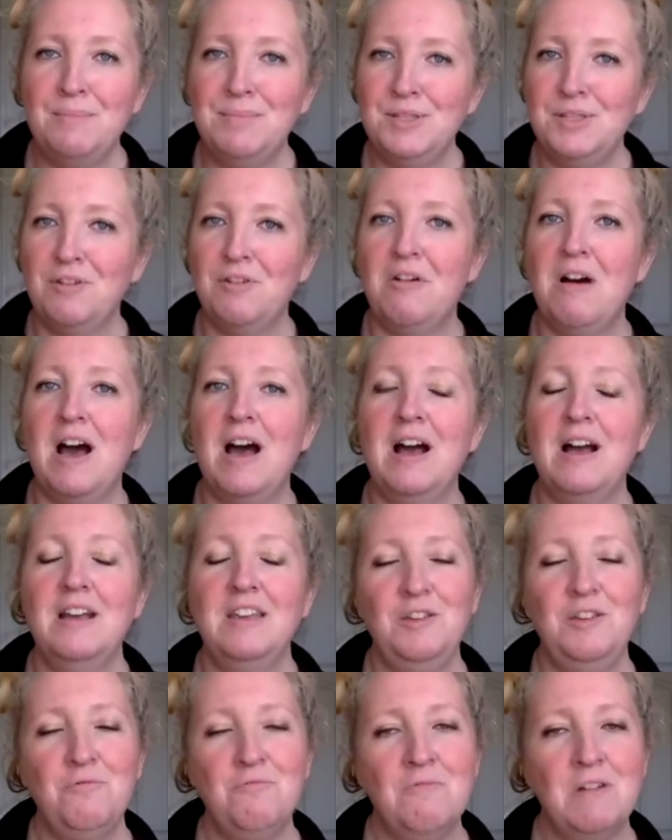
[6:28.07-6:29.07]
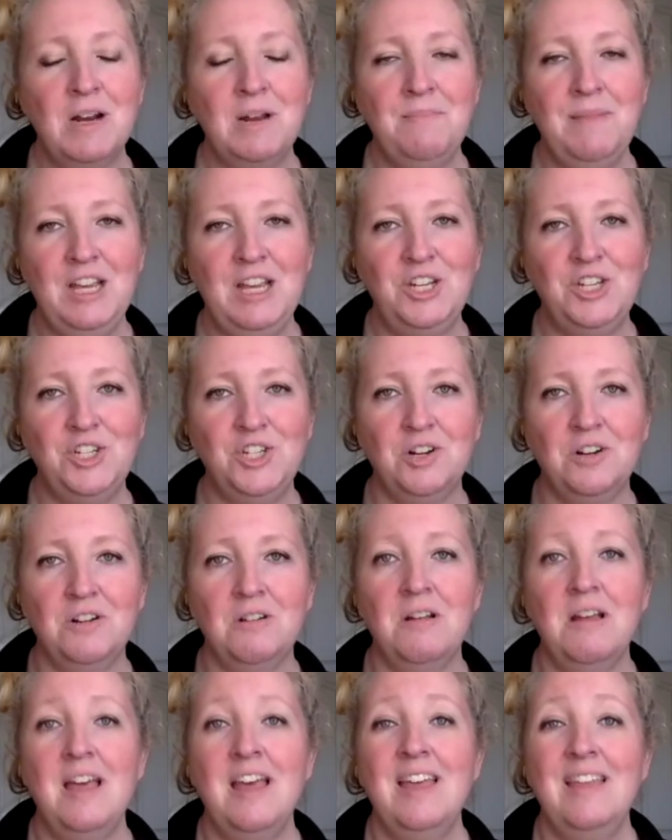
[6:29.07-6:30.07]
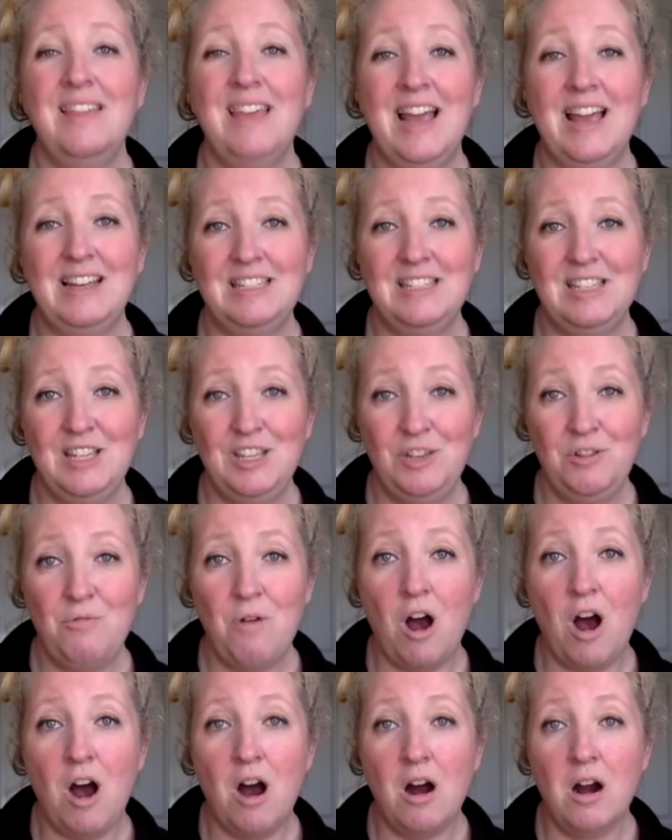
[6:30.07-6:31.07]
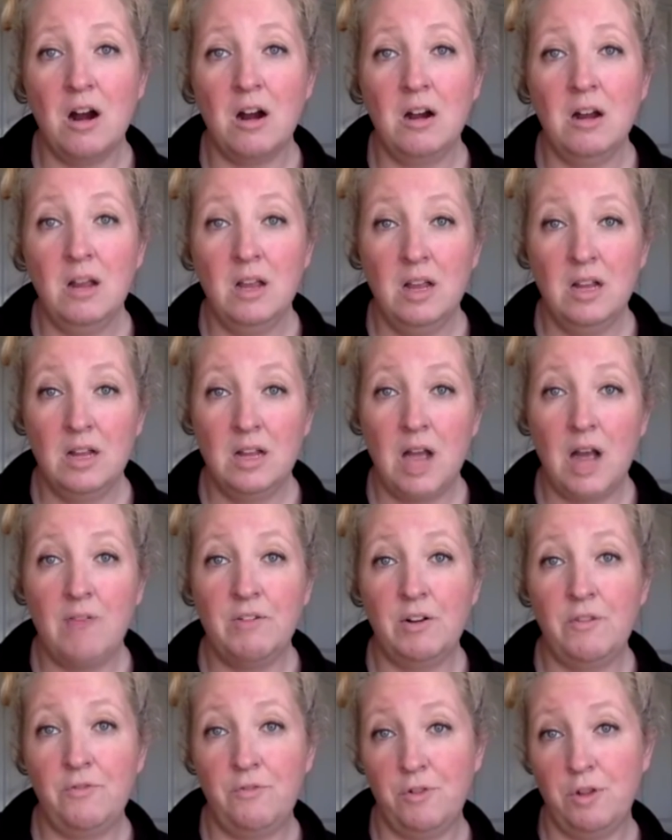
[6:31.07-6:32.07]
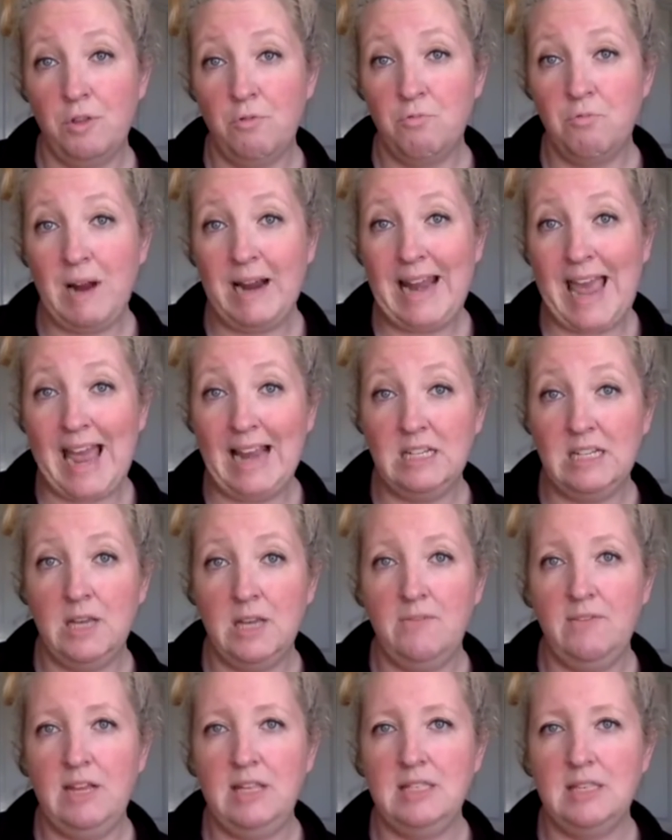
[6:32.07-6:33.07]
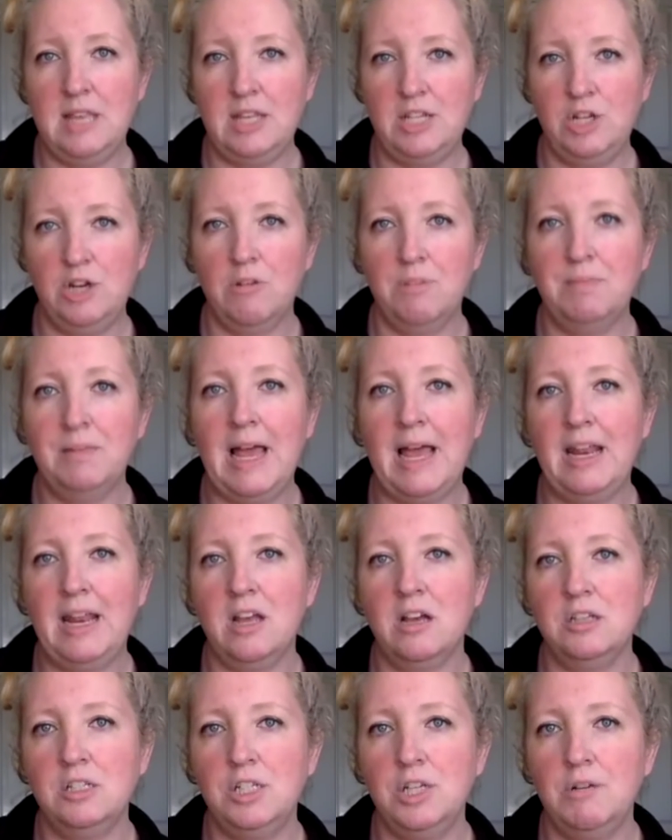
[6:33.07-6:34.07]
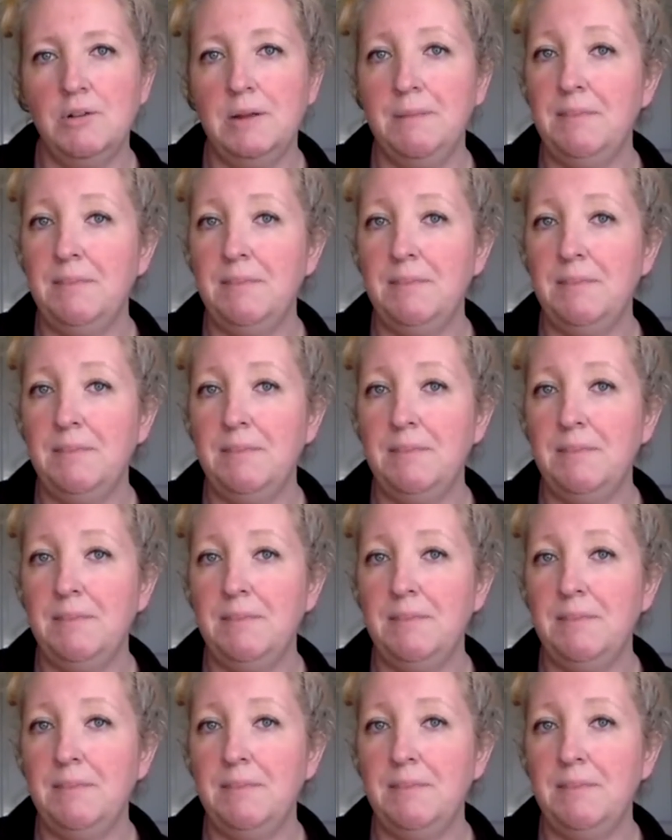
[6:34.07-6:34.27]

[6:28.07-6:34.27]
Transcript: So you want to make sure that you are covered for the right activities that you're planning on doing,